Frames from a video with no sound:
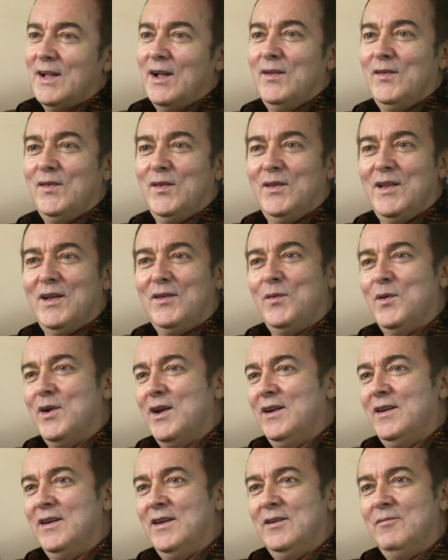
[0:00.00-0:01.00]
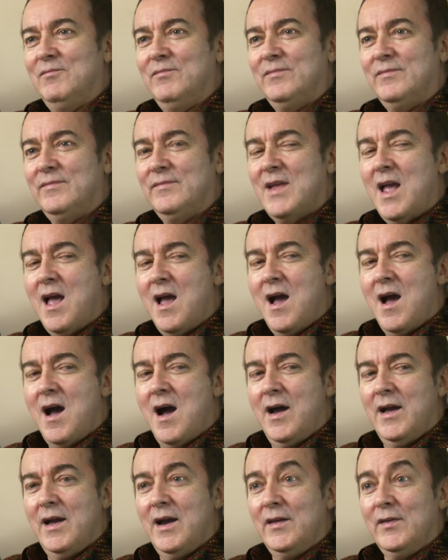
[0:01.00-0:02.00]
And so that's what I did.
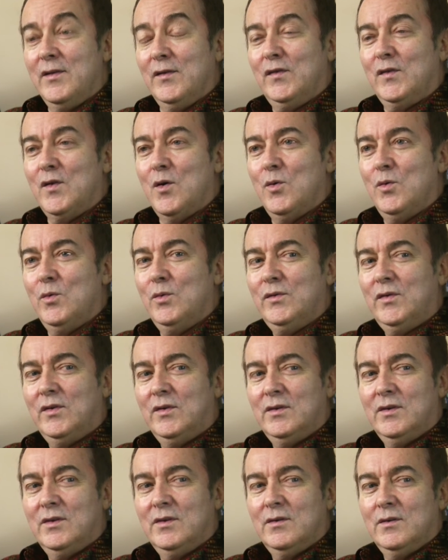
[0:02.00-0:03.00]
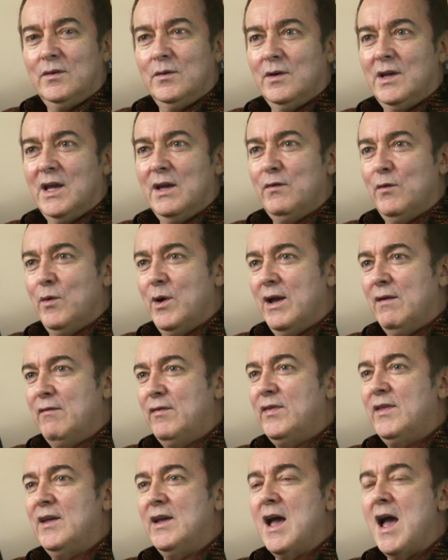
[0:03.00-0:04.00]
I either sold or gave away
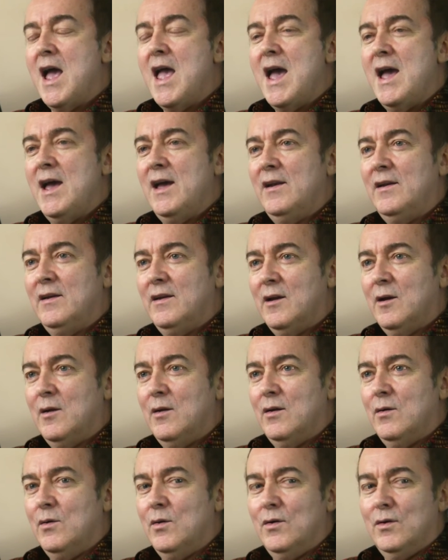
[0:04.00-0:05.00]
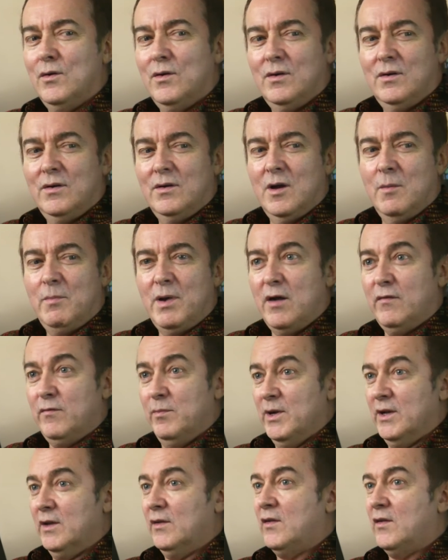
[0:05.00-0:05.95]
everything I had, uh, or, apart from a